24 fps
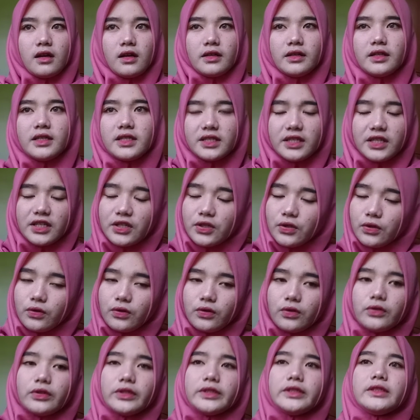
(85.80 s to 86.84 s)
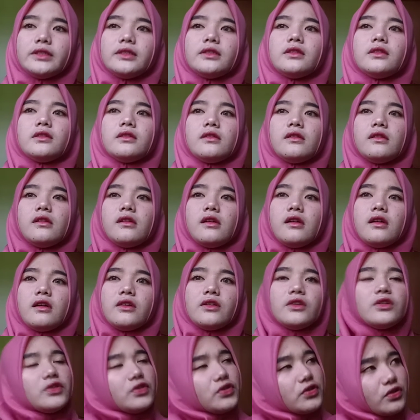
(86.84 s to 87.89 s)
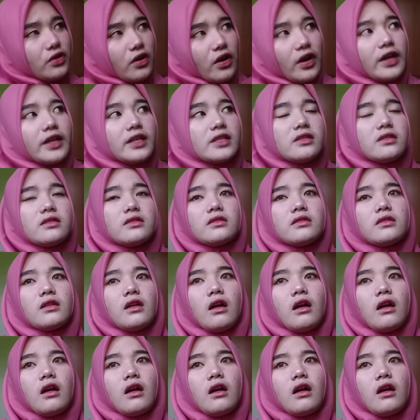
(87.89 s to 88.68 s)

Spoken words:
This includes the choice